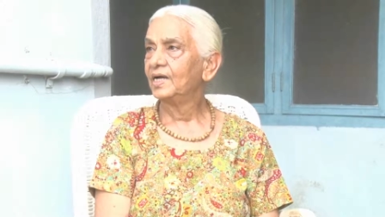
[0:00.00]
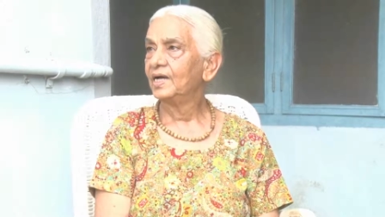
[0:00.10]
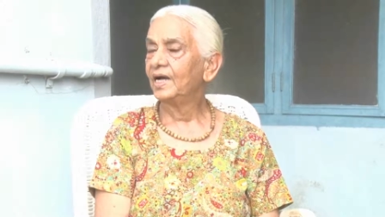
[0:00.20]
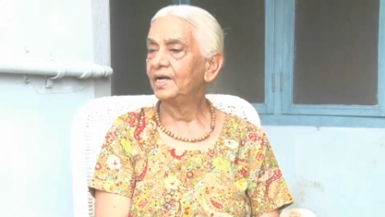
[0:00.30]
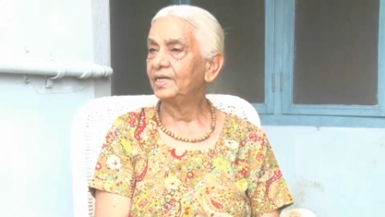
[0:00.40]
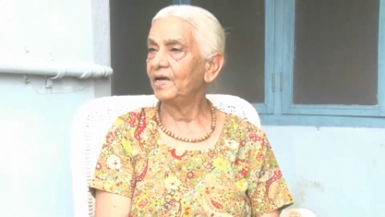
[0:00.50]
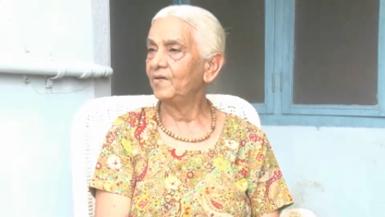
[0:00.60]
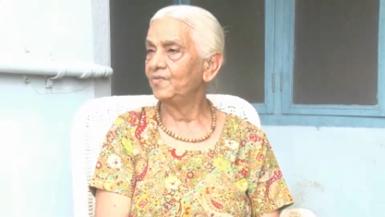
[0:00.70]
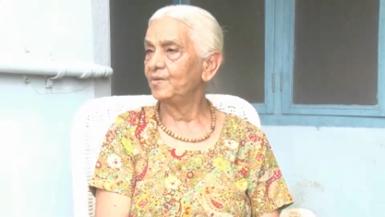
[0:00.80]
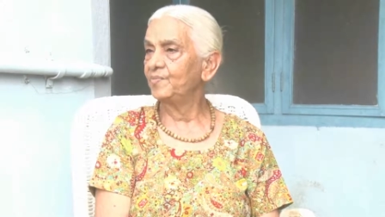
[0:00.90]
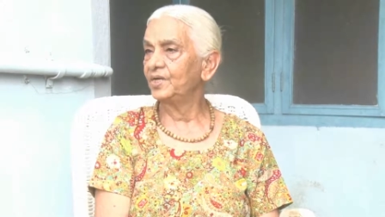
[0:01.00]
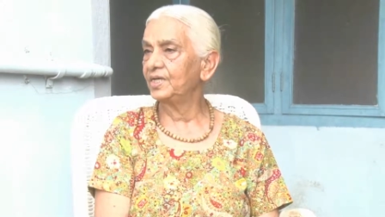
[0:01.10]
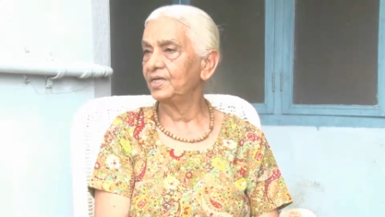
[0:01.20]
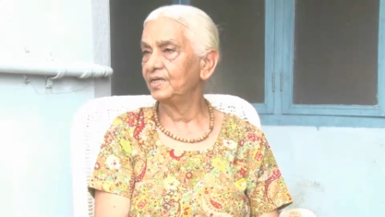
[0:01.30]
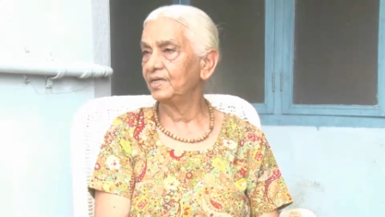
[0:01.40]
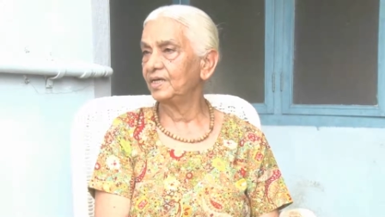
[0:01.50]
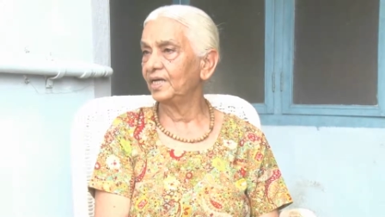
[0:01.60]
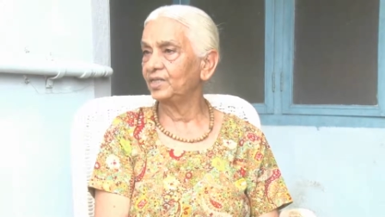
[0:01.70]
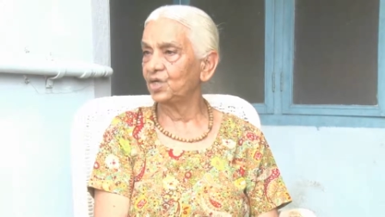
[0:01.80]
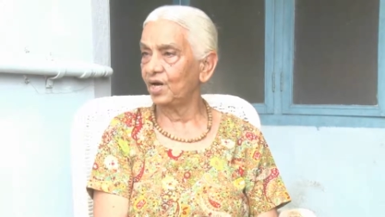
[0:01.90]
And everybody
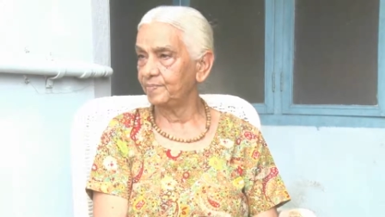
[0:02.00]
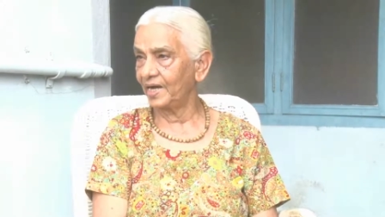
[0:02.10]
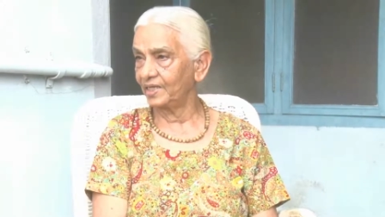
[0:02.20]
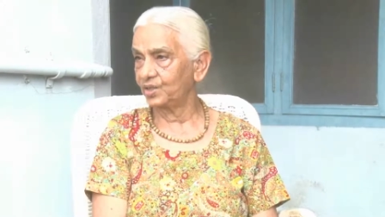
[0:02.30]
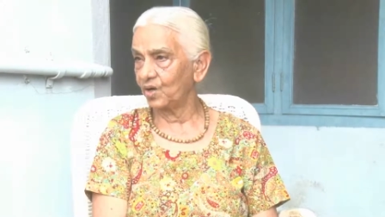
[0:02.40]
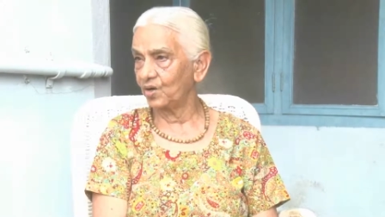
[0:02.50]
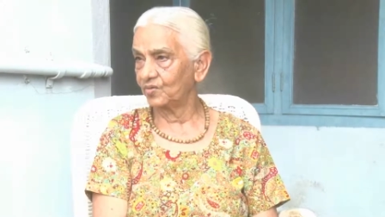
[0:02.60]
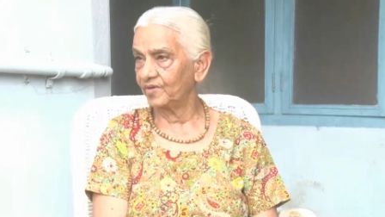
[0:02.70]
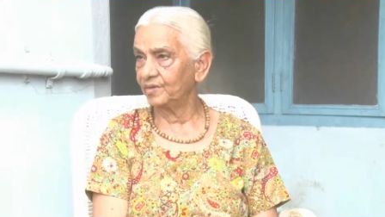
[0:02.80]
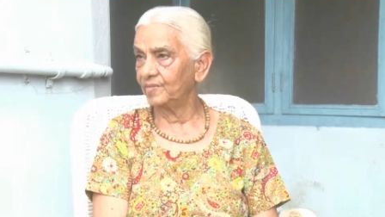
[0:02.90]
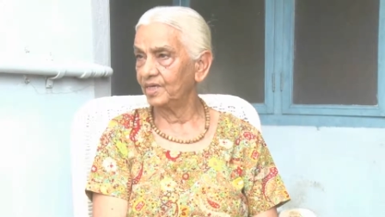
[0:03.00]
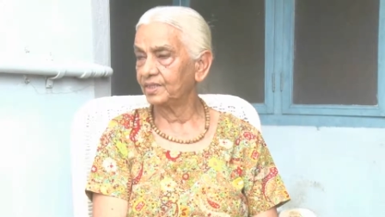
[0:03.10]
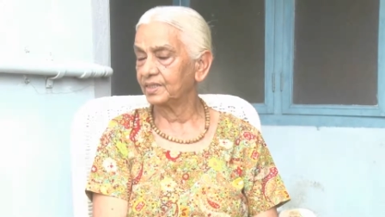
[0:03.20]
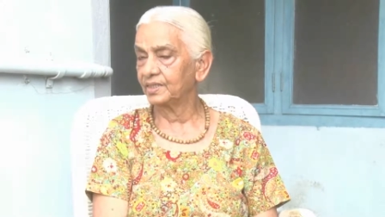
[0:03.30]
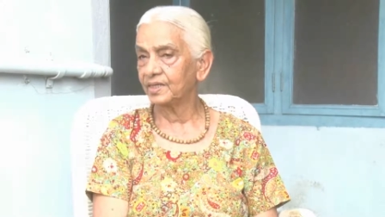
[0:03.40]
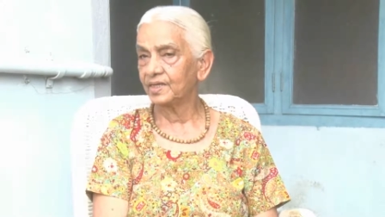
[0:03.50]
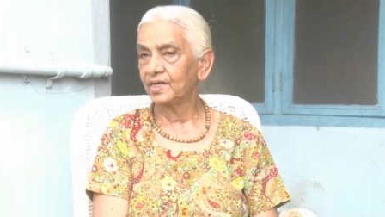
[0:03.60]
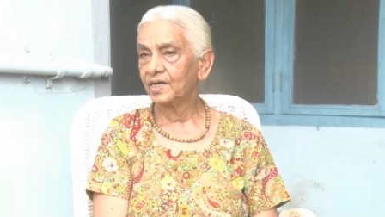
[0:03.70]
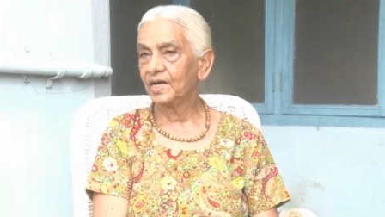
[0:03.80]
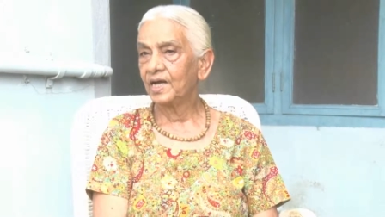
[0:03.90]
enjoyed my talk very much.
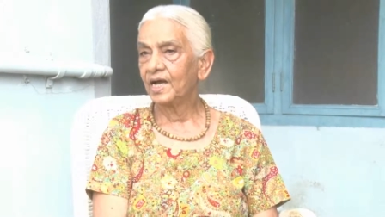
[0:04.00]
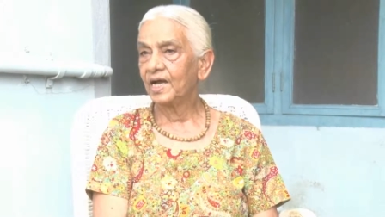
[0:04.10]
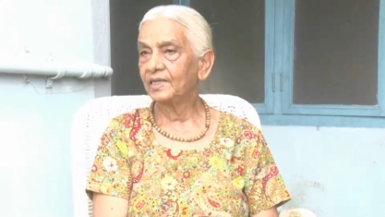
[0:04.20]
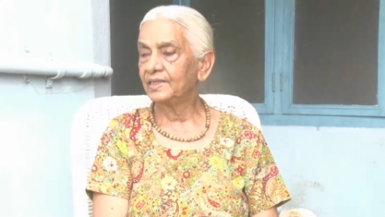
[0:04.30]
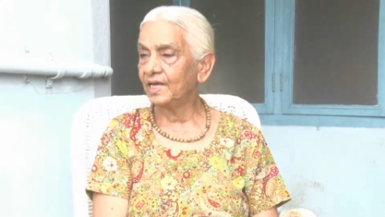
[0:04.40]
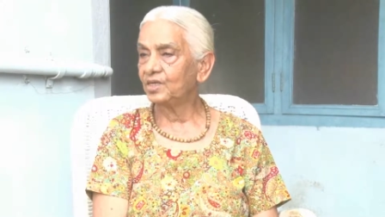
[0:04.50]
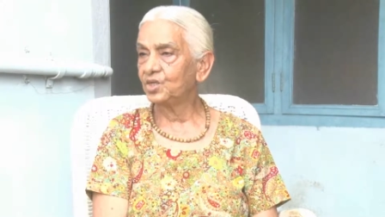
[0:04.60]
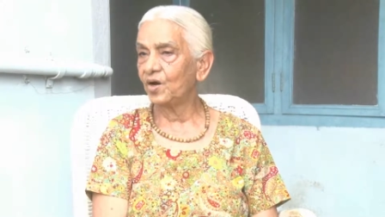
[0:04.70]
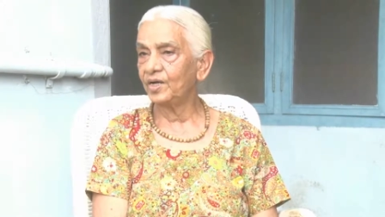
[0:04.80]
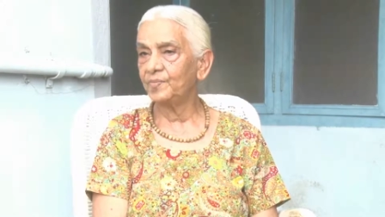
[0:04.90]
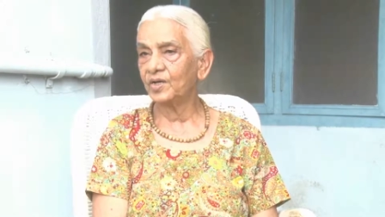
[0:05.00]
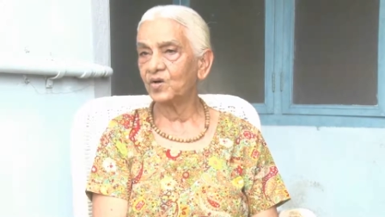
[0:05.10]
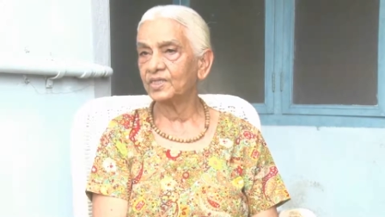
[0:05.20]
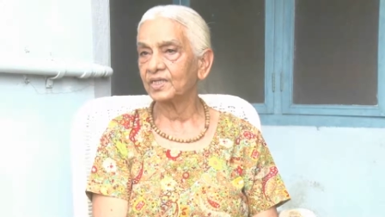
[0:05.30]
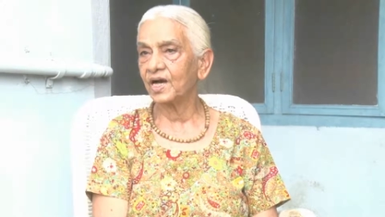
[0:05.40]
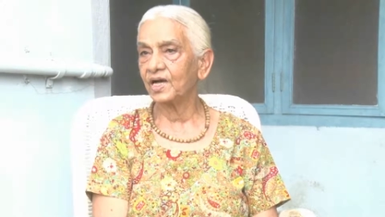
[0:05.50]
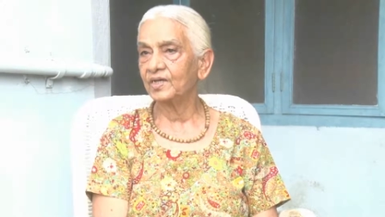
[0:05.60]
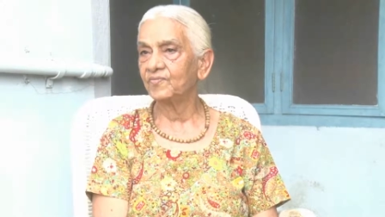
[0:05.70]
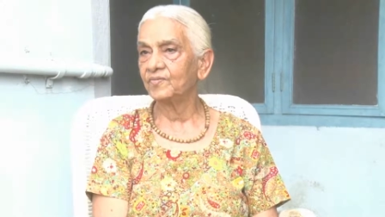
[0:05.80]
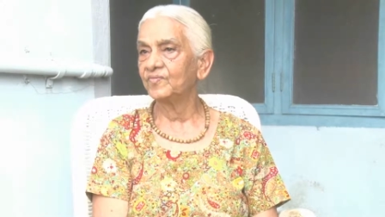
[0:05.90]
They enjoyed because I
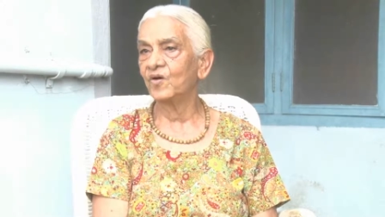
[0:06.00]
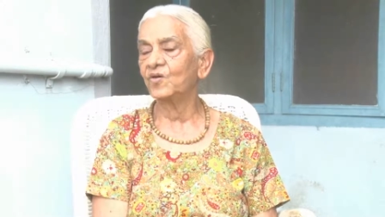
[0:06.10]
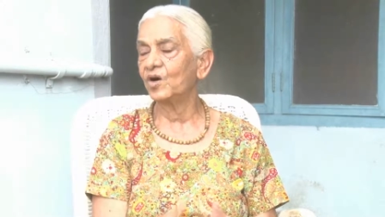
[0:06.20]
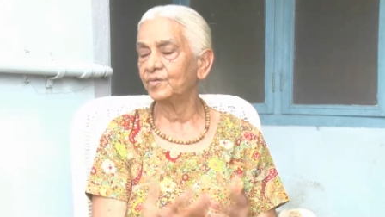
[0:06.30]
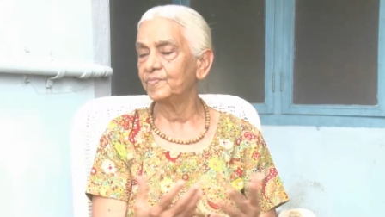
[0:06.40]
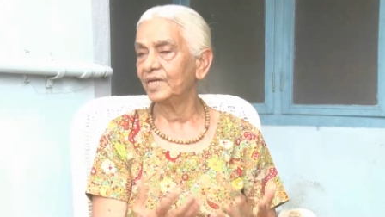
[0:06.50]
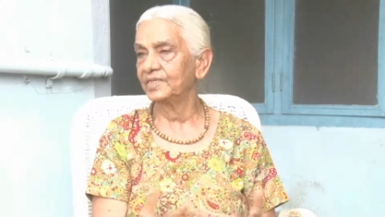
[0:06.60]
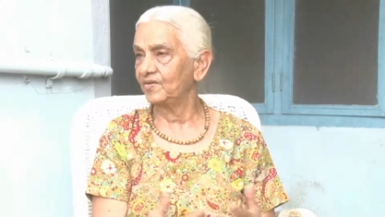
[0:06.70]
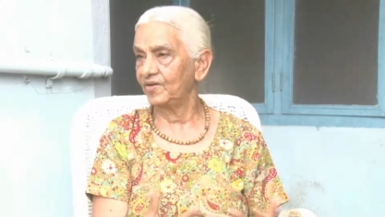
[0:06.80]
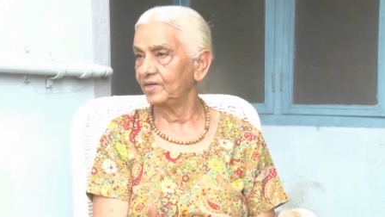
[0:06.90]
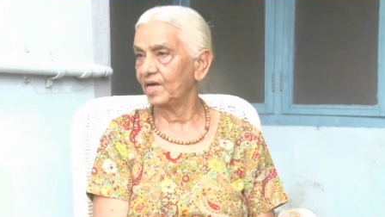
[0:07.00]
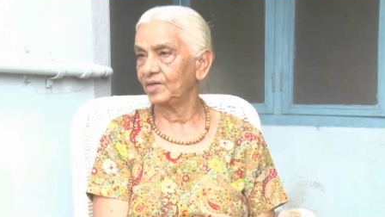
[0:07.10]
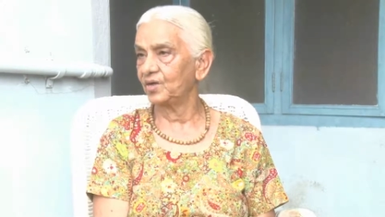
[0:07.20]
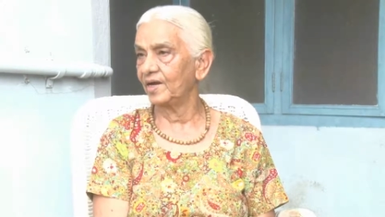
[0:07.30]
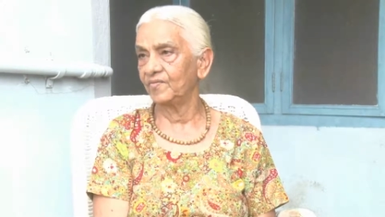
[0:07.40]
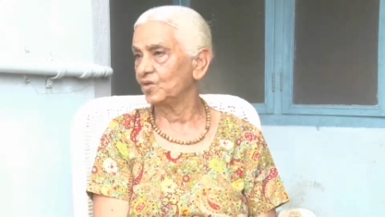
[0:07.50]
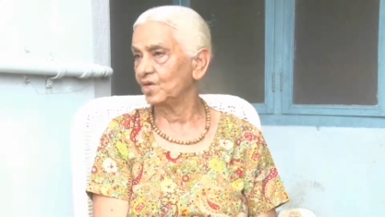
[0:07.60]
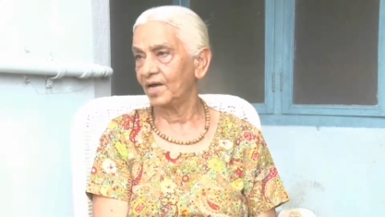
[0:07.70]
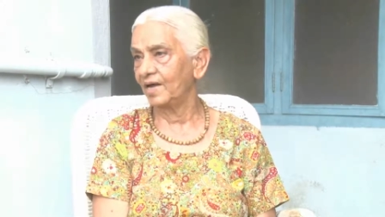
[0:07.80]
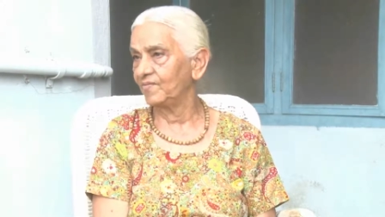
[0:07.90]
forgot myself and I
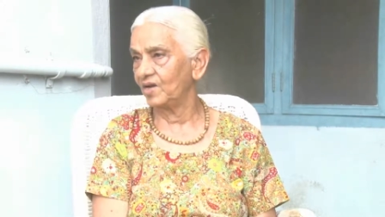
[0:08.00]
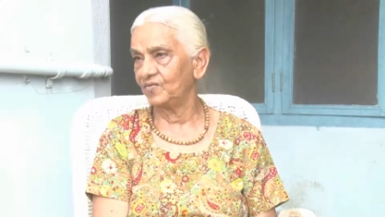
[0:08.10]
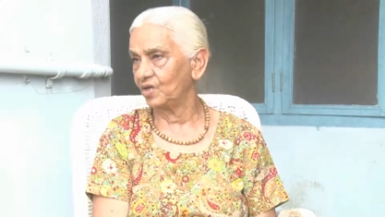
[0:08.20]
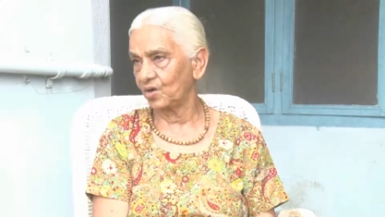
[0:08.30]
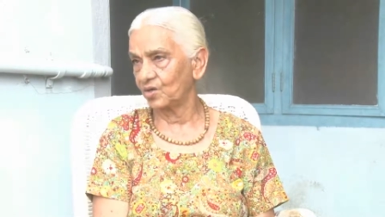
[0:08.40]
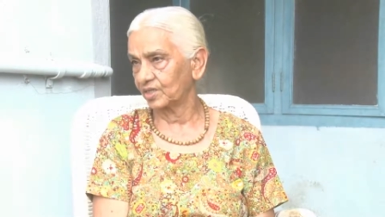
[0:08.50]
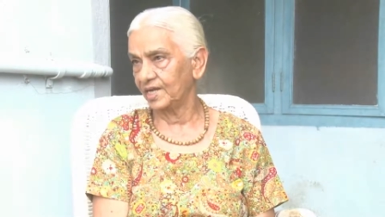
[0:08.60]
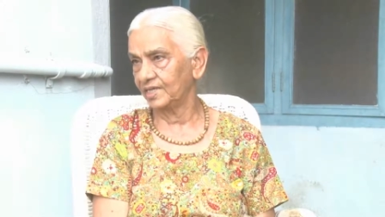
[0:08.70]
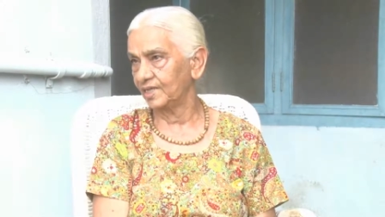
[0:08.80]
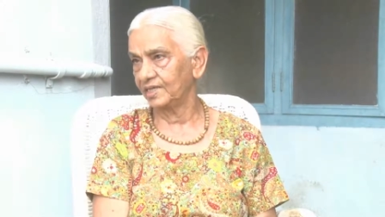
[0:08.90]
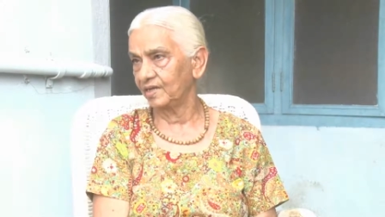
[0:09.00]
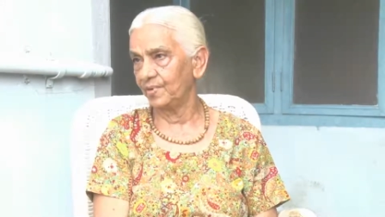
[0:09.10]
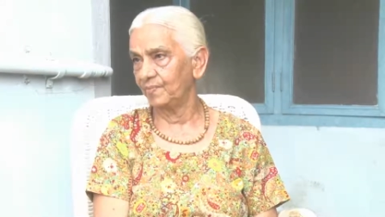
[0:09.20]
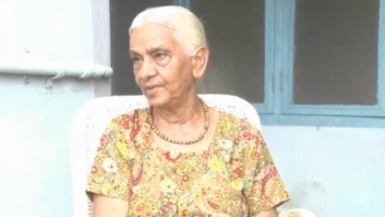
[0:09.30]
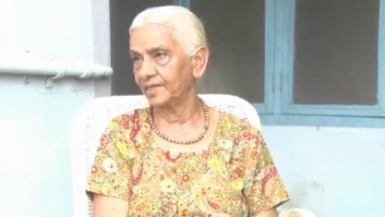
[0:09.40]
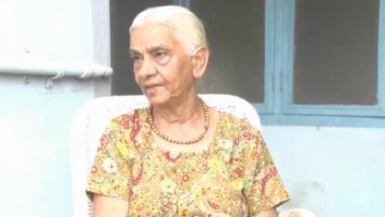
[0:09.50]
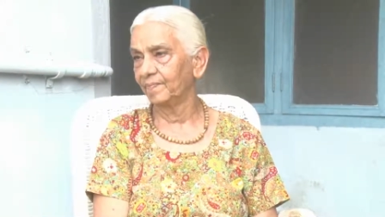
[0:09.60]
never talked like that in public.